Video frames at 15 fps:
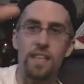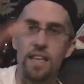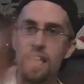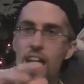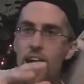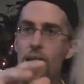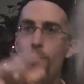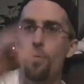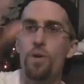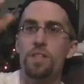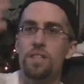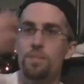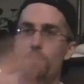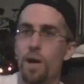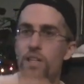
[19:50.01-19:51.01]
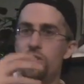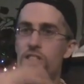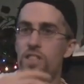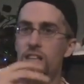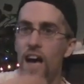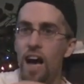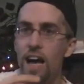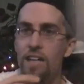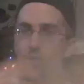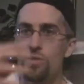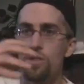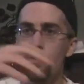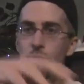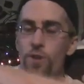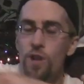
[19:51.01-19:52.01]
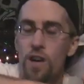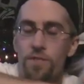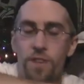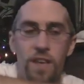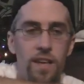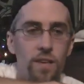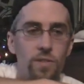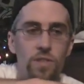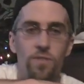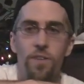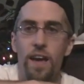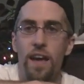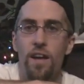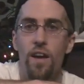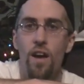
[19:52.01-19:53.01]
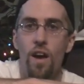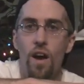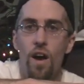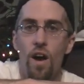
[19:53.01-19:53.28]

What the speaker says: the Cowboys, as much as I do as a Philadelphia Eagles fan,